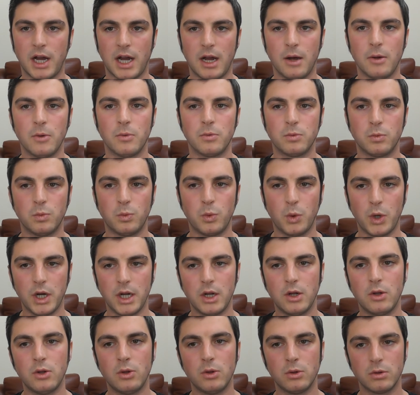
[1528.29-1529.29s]
but I
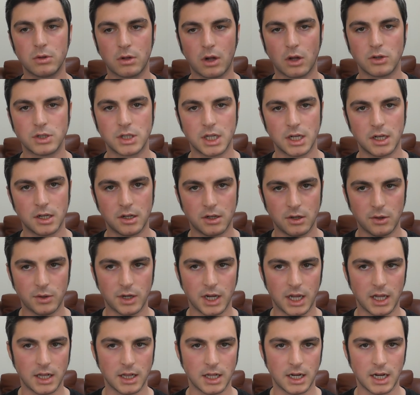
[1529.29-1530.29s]
will consider
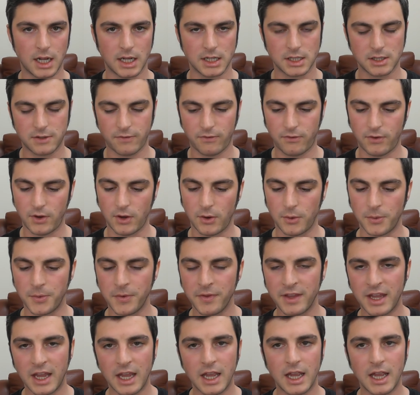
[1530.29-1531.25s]
doing it in the next few,